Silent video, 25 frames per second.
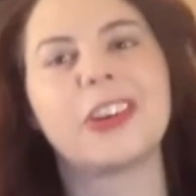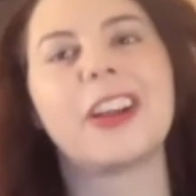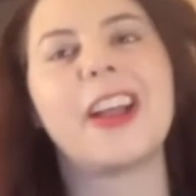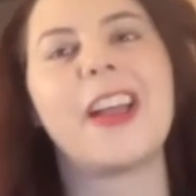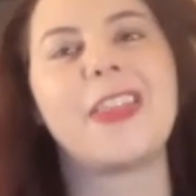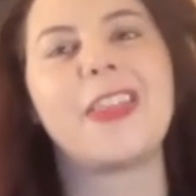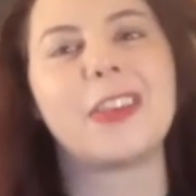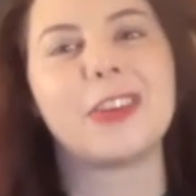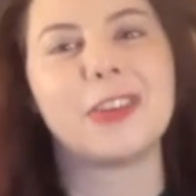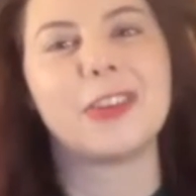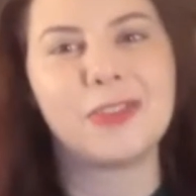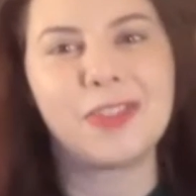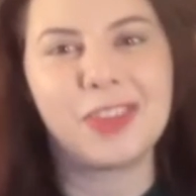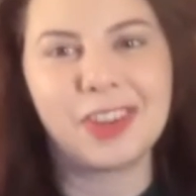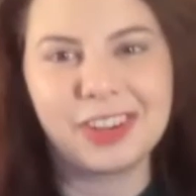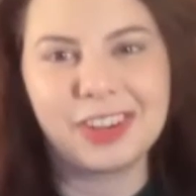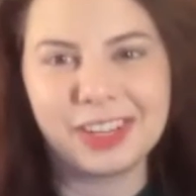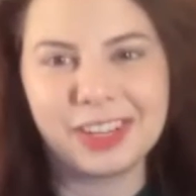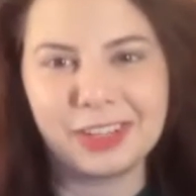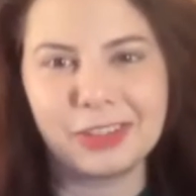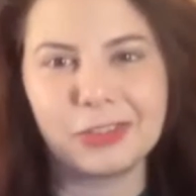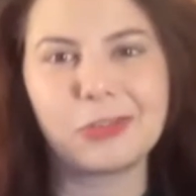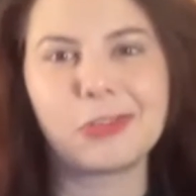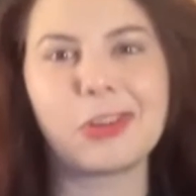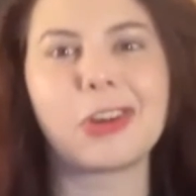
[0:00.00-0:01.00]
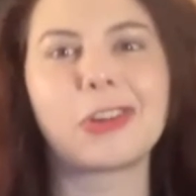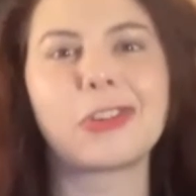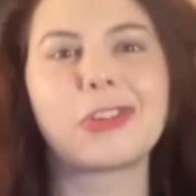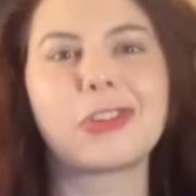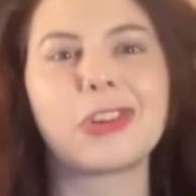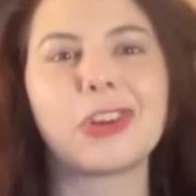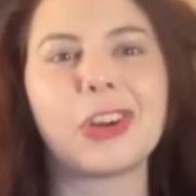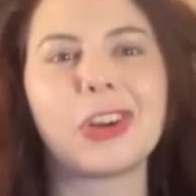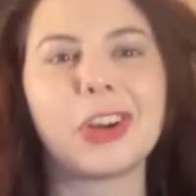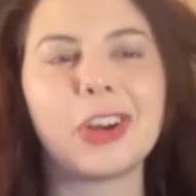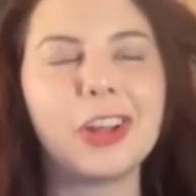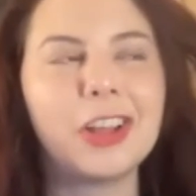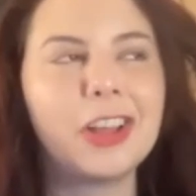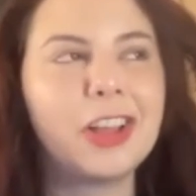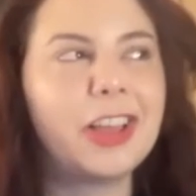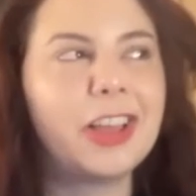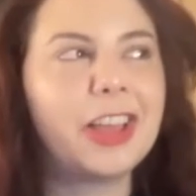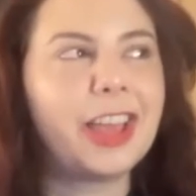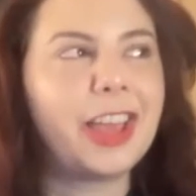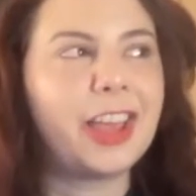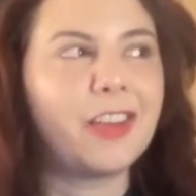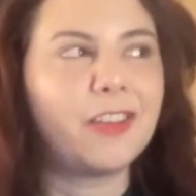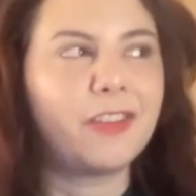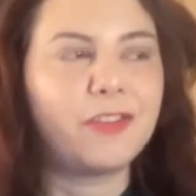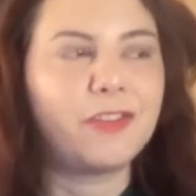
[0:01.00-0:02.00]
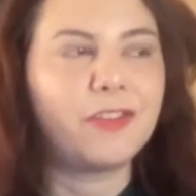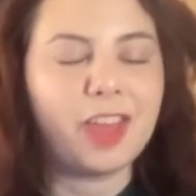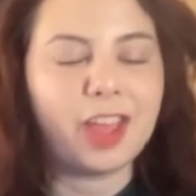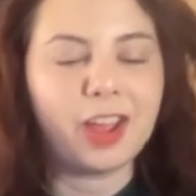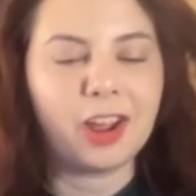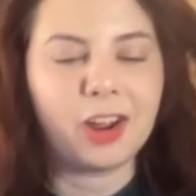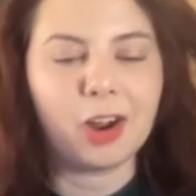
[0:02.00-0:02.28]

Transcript: and their funding structure if they